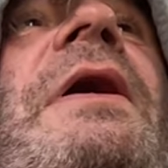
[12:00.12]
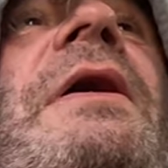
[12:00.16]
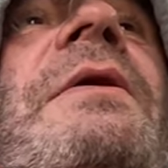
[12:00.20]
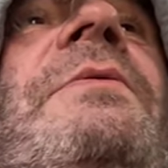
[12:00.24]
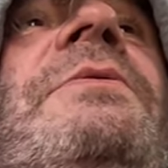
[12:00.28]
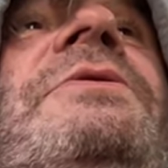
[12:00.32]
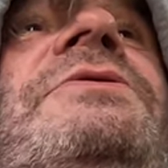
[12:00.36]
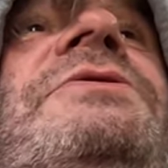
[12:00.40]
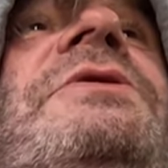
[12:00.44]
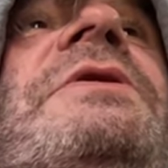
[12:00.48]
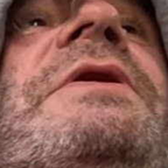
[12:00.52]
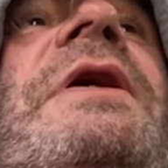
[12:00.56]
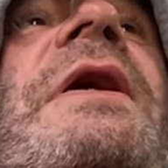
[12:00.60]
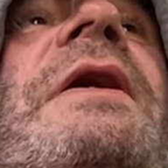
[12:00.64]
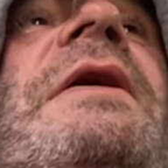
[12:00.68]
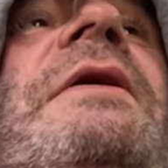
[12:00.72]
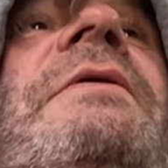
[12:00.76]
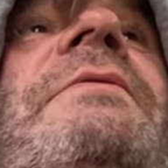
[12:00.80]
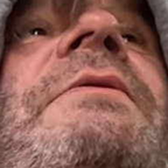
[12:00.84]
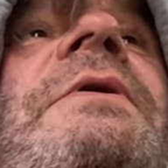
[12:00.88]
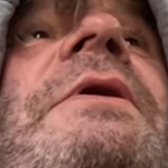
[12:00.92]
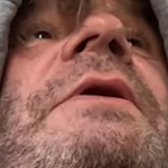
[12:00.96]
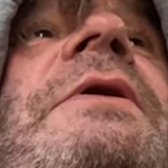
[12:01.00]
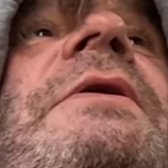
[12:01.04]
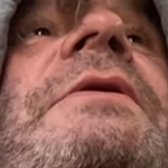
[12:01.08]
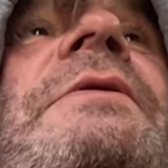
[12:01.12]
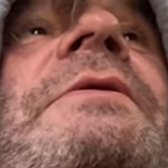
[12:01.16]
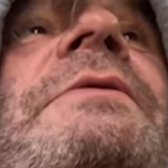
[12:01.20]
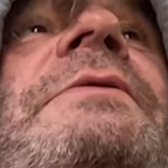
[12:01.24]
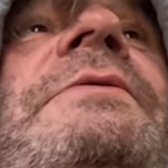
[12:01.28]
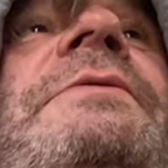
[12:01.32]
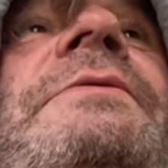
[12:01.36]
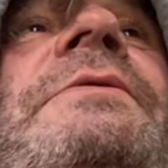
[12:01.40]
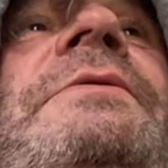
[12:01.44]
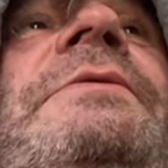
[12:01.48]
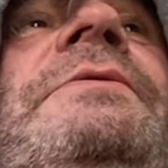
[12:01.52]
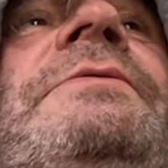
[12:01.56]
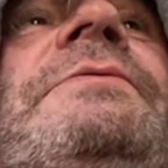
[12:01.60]
I was a carer.
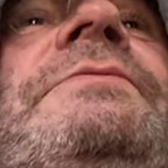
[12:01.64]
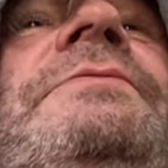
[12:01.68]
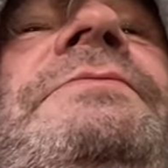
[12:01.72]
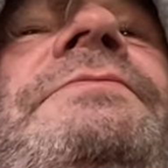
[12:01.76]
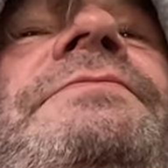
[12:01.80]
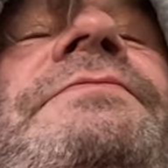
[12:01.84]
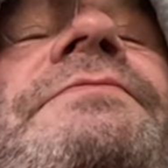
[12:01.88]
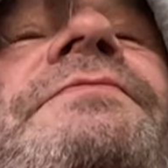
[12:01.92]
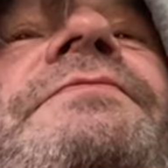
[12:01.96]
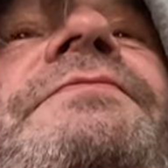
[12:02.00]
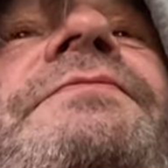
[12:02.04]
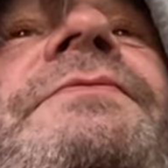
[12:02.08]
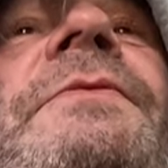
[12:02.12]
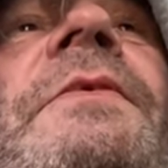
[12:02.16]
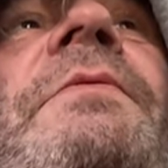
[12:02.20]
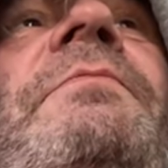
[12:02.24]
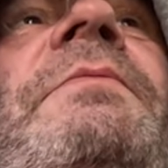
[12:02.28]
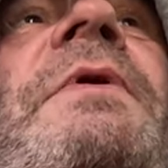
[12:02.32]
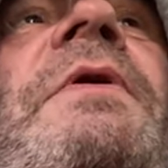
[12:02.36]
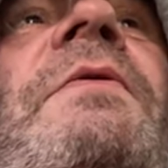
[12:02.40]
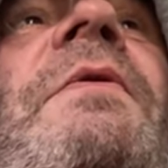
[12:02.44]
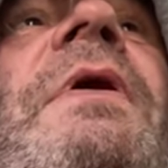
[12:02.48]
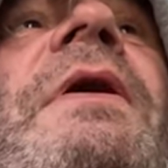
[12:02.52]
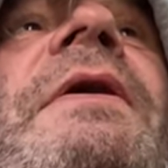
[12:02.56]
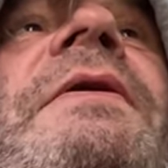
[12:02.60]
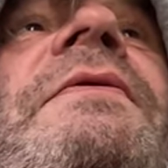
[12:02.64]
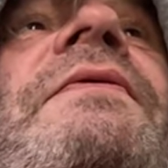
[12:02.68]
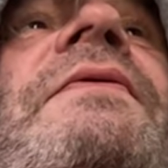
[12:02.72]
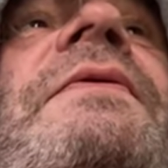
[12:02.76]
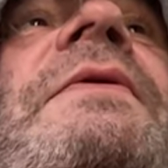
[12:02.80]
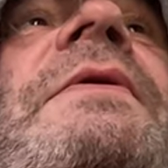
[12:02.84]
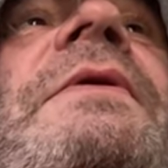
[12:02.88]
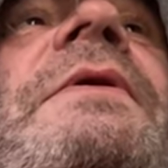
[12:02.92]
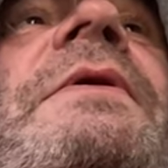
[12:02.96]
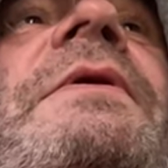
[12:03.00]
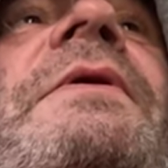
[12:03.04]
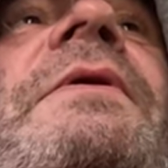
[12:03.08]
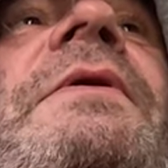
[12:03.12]
To who? My wife.
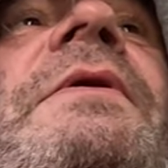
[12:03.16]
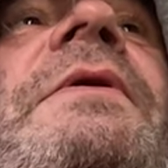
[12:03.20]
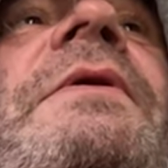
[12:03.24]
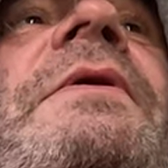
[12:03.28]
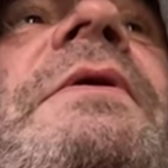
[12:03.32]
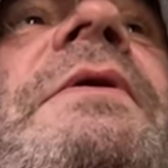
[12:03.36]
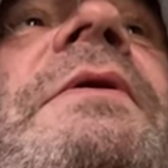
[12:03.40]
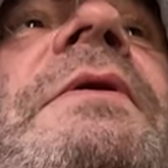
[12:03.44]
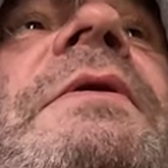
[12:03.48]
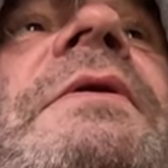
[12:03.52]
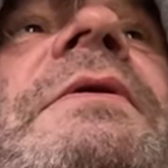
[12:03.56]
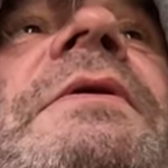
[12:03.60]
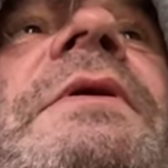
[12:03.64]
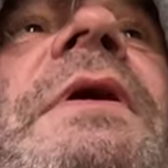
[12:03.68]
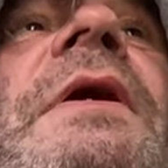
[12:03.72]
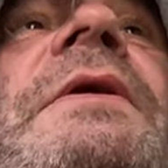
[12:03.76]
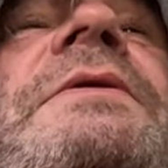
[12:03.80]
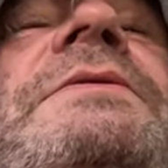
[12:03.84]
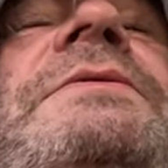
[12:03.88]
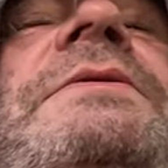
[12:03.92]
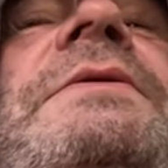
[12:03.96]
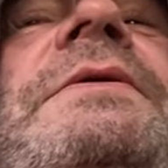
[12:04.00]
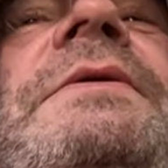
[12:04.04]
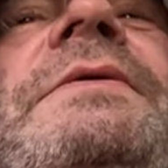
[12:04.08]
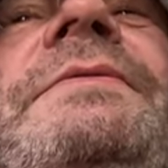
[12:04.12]
To your wife. Yes.